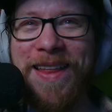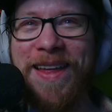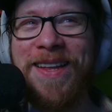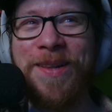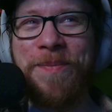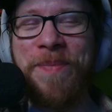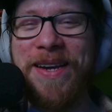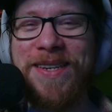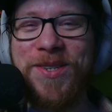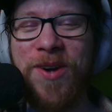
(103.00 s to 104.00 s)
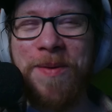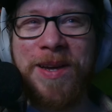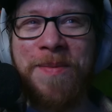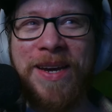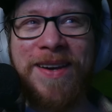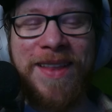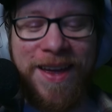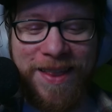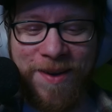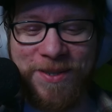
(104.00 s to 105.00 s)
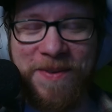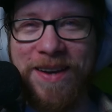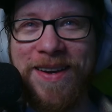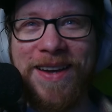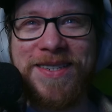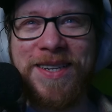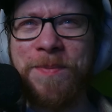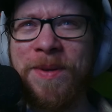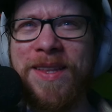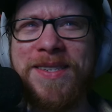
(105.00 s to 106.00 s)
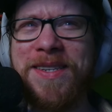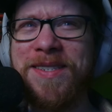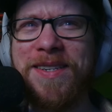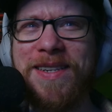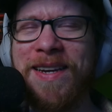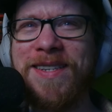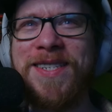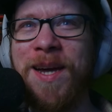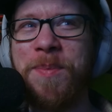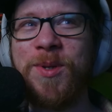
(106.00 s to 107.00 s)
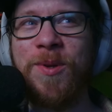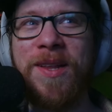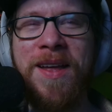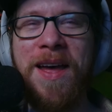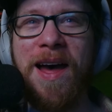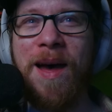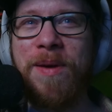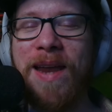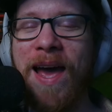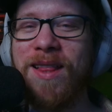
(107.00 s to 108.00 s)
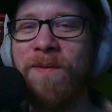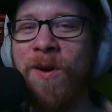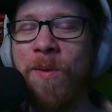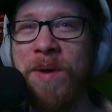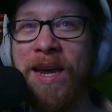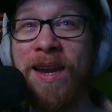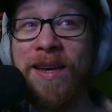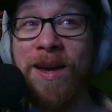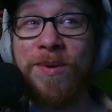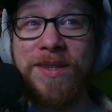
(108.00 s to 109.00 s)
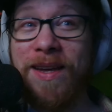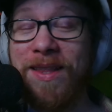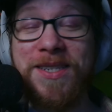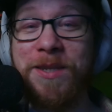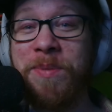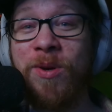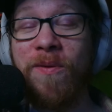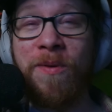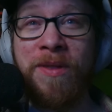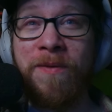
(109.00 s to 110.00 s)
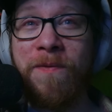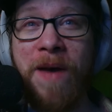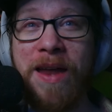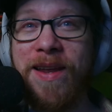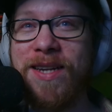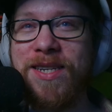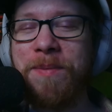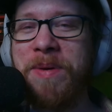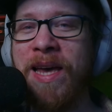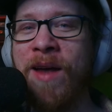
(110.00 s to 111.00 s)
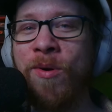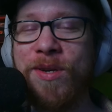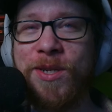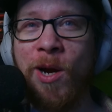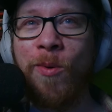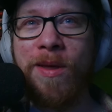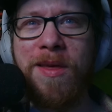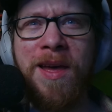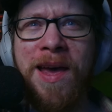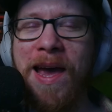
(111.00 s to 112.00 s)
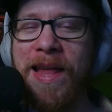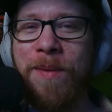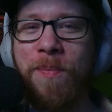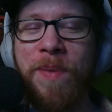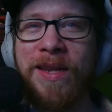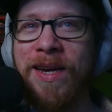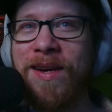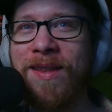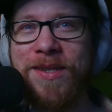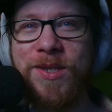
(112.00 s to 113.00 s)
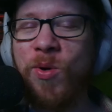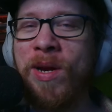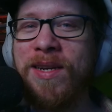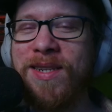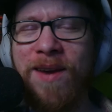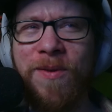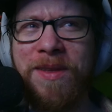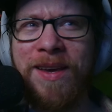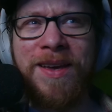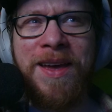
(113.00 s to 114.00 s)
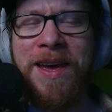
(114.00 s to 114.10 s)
That little bass drop coming into that was fantastic, but this is just exceptional. I mean, at the very beginning, I was like, this is beautiful, the fantastic piano to start with, and then building into the strings and everything.